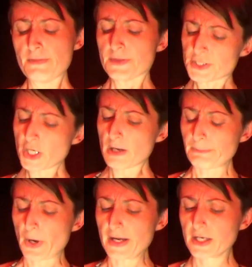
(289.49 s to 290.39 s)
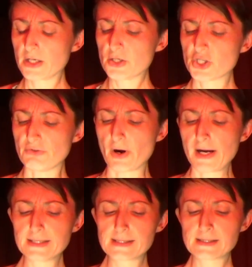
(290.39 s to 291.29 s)
The dirt bike, she
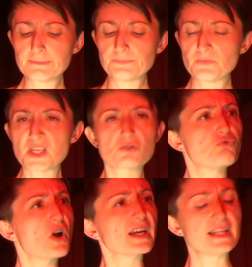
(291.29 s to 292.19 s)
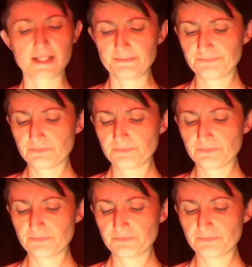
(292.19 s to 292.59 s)
writes, is rugged.